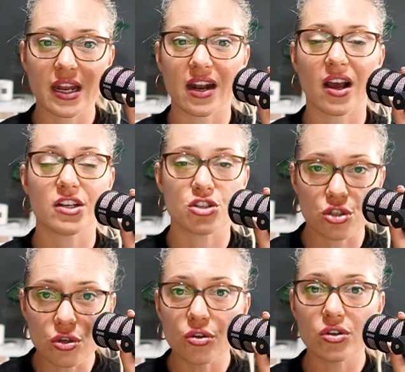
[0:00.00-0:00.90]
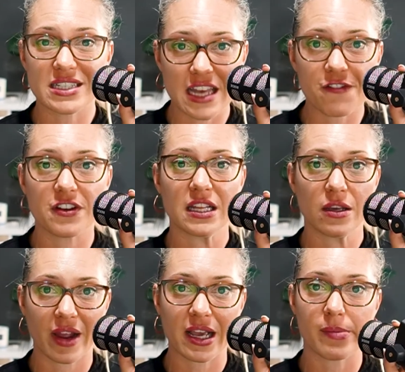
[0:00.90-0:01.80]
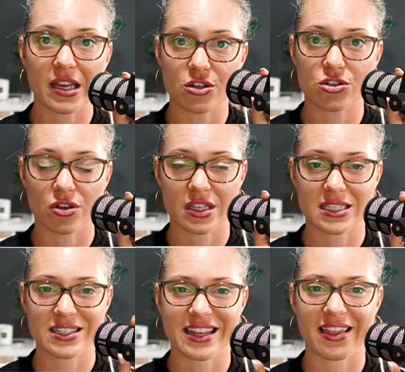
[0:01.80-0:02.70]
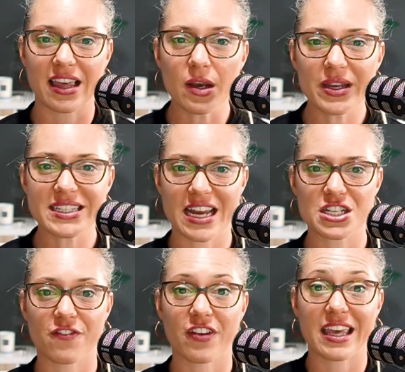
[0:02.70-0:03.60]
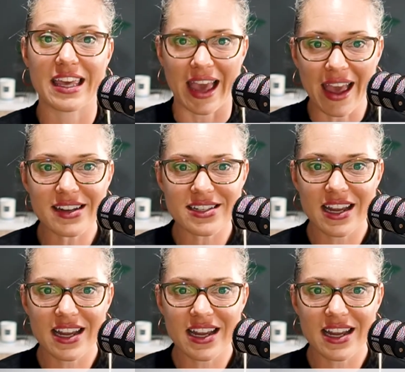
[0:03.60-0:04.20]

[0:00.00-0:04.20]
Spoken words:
and I do definitely recommend you do this because I think we tend to forget